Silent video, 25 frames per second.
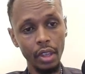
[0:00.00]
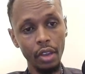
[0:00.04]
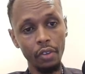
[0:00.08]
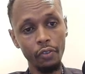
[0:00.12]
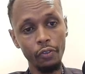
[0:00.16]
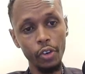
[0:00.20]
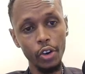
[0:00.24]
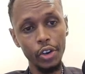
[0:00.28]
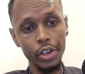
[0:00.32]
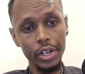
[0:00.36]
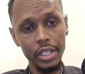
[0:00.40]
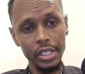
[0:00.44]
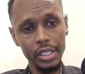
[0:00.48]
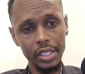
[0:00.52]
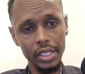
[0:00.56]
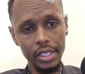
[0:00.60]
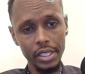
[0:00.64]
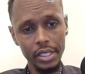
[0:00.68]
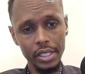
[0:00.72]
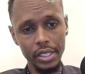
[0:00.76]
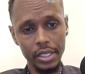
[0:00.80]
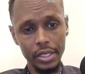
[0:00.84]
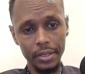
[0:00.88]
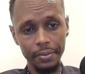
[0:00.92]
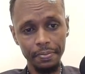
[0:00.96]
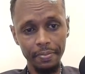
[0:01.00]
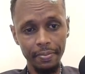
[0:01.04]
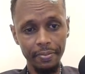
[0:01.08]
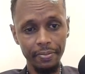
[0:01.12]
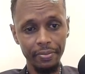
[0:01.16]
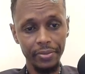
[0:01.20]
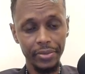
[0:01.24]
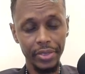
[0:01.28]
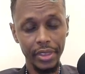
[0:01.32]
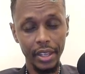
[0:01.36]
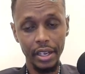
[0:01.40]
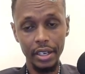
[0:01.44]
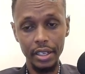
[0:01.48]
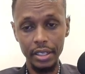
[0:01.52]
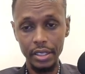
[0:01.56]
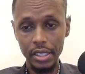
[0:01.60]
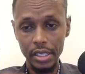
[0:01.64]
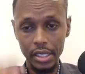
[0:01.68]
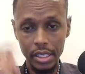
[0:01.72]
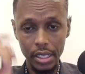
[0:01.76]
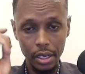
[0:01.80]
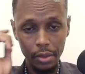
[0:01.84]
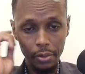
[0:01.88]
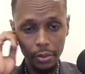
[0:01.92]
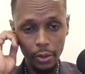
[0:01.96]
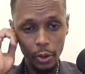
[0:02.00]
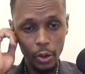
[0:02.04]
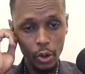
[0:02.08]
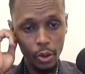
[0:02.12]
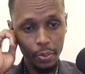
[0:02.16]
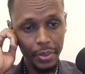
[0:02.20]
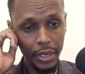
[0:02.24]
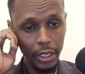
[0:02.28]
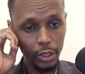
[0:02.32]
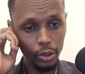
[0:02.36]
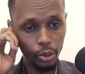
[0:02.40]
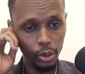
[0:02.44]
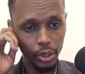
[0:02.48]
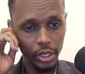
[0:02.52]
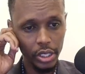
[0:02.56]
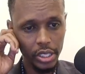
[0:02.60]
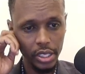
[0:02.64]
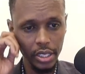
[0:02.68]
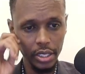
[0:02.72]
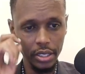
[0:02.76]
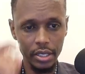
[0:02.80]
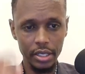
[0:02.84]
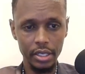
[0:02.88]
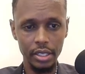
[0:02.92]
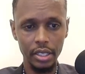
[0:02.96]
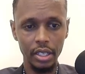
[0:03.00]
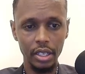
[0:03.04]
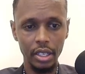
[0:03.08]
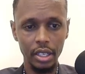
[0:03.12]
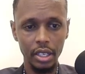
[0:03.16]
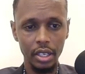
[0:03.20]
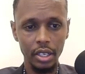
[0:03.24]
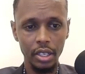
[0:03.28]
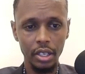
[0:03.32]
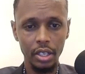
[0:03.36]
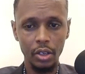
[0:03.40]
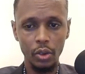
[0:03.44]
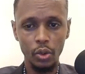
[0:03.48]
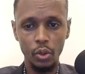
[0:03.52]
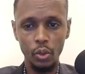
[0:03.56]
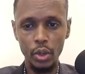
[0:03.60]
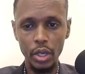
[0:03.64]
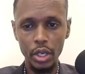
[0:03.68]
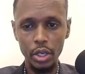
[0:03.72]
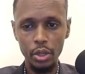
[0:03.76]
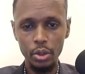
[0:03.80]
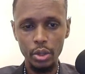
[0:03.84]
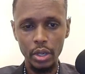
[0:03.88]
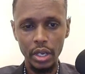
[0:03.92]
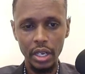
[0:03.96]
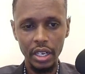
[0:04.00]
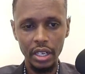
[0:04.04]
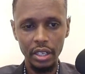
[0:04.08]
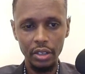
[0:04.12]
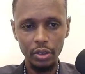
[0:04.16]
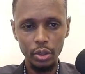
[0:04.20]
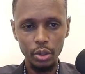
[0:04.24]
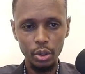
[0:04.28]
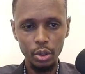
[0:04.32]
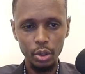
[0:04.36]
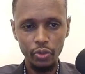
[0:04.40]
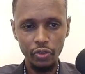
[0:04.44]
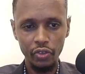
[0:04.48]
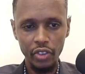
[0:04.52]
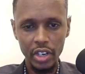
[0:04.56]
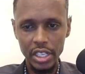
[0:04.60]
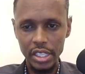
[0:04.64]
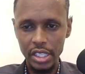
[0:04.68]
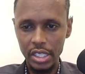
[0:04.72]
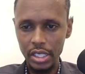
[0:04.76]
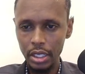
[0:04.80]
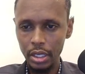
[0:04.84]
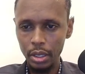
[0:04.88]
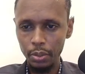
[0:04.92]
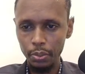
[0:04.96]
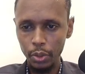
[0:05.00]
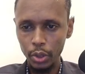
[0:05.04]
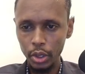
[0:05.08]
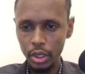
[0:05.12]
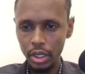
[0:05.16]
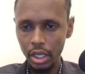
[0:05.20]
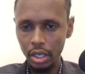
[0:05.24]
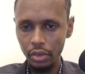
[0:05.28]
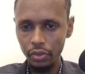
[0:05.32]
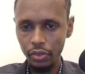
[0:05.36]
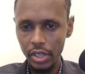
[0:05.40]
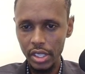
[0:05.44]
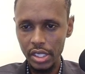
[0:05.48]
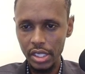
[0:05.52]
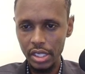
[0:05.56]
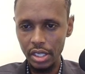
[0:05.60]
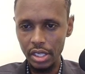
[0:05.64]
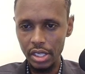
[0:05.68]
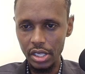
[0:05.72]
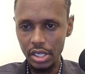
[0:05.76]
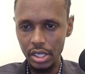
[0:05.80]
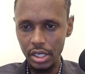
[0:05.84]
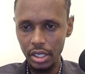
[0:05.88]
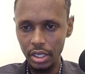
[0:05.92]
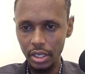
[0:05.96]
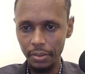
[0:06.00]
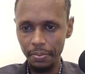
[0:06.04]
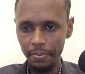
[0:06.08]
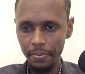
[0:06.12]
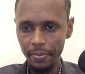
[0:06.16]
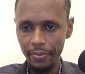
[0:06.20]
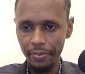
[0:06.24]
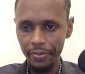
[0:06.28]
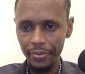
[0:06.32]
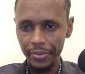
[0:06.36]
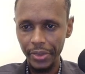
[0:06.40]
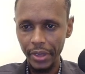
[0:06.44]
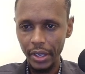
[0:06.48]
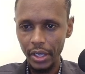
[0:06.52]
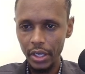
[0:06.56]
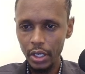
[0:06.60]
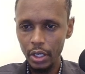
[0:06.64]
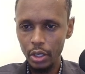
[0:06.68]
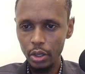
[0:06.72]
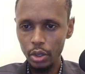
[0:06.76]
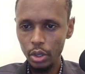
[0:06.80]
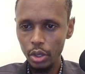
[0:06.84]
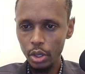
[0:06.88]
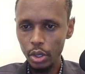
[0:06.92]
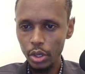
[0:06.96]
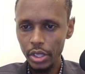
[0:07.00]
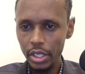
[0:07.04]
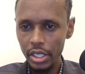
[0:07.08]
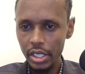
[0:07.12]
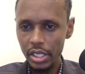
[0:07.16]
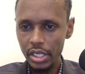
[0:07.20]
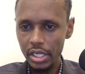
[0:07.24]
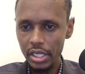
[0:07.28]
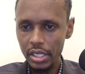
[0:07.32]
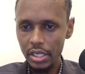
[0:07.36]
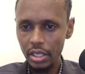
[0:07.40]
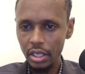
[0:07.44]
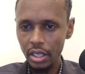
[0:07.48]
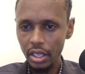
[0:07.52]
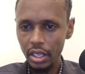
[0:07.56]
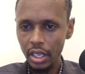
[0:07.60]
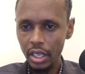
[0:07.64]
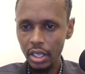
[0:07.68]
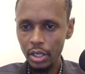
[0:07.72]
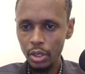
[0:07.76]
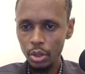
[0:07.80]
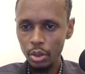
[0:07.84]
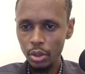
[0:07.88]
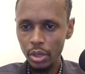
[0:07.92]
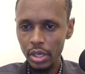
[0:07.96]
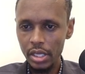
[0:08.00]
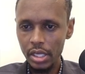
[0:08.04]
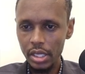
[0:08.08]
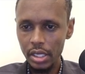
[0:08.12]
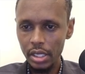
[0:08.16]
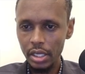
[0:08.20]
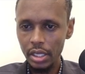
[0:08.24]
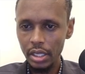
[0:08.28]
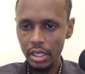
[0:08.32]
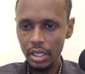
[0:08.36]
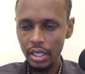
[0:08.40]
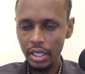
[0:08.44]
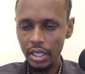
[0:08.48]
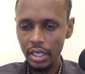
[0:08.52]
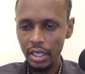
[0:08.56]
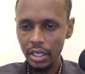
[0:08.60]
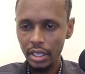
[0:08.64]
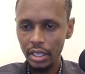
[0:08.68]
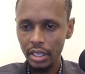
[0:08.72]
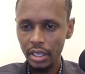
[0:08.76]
For receipts, let us go back to receipts. When you first input the first receipt, ignore these USD